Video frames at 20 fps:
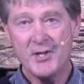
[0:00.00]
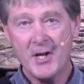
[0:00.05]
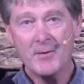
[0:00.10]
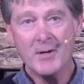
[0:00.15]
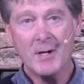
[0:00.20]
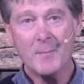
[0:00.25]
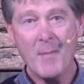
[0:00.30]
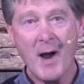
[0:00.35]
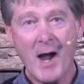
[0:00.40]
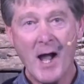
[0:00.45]

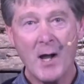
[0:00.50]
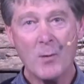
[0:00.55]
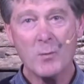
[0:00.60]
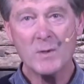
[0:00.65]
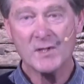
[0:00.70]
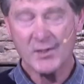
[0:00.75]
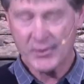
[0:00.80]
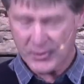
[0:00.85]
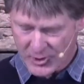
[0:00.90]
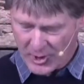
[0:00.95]
Jeremiah
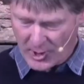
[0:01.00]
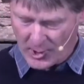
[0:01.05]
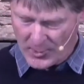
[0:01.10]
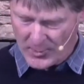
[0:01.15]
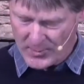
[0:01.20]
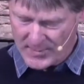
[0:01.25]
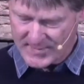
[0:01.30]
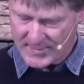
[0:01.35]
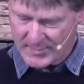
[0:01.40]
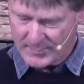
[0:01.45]
was
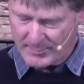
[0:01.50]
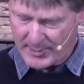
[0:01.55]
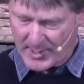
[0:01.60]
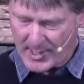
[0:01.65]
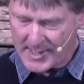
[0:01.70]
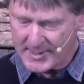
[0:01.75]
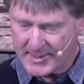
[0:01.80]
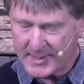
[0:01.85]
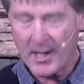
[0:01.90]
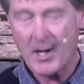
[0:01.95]
chosen
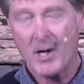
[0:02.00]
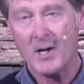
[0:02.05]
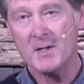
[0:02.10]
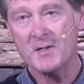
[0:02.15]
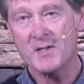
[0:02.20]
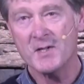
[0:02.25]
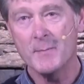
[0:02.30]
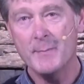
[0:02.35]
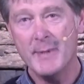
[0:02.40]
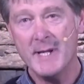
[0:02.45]
by
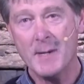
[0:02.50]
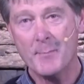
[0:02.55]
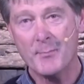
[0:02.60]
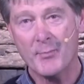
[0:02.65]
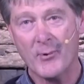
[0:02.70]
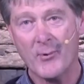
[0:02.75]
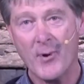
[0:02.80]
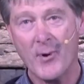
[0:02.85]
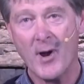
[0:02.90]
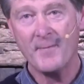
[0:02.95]
God to be a
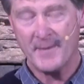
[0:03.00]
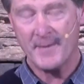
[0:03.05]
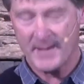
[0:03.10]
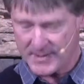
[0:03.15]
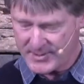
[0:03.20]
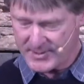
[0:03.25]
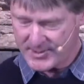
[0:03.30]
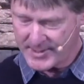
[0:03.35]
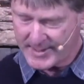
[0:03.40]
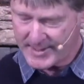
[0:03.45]

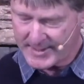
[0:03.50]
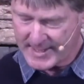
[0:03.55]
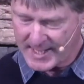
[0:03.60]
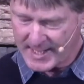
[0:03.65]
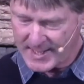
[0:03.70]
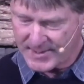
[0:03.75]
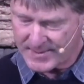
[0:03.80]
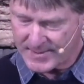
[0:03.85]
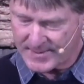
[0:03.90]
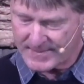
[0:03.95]
prophet to the
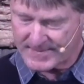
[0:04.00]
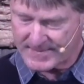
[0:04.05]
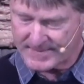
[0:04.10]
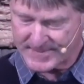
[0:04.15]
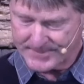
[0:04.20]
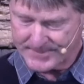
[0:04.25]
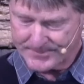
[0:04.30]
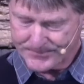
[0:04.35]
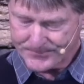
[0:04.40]
nation.